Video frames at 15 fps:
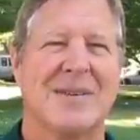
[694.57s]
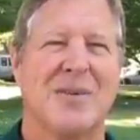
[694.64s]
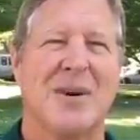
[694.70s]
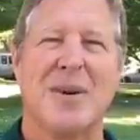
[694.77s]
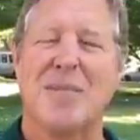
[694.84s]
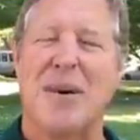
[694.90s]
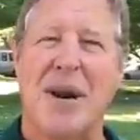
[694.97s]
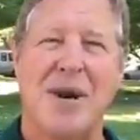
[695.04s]
What
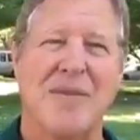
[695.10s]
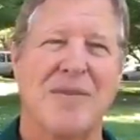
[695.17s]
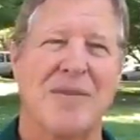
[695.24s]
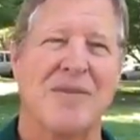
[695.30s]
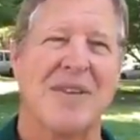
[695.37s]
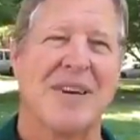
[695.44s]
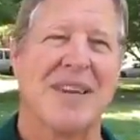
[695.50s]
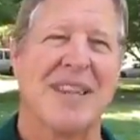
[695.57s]
a powerful
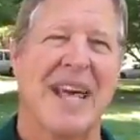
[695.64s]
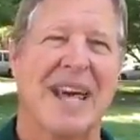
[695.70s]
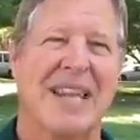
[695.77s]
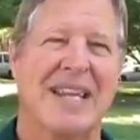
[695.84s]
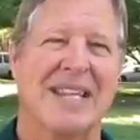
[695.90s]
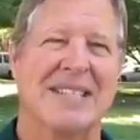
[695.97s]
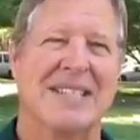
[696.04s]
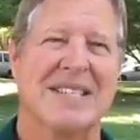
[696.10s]
feeling that
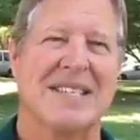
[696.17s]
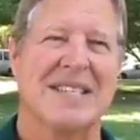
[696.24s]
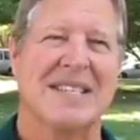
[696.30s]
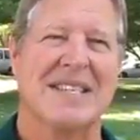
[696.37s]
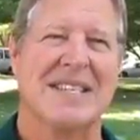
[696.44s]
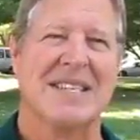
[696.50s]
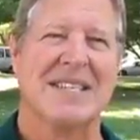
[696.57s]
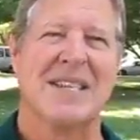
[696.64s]
is.
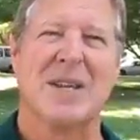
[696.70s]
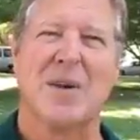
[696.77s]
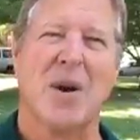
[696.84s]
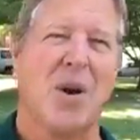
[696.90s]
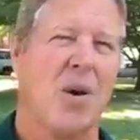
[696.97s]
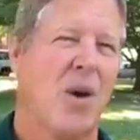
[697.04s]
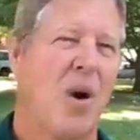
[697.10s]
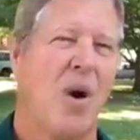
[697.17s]
To
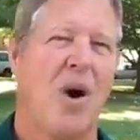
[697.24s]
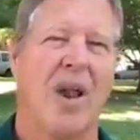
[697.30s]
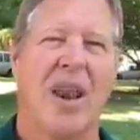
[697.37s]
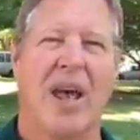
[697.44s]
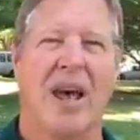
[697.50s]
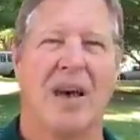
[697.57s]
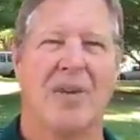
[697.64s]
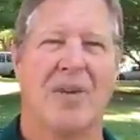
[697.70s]
go all
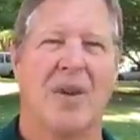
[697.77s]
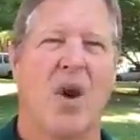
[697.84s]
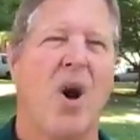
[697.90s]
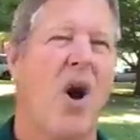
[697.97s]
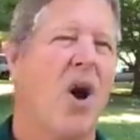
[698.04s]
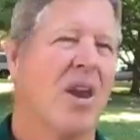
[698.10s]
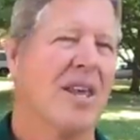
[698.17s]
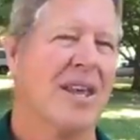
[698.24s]
out,
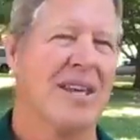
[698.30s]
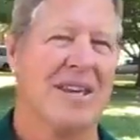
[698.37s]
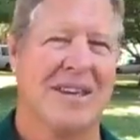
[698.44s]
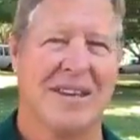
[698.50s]
all in.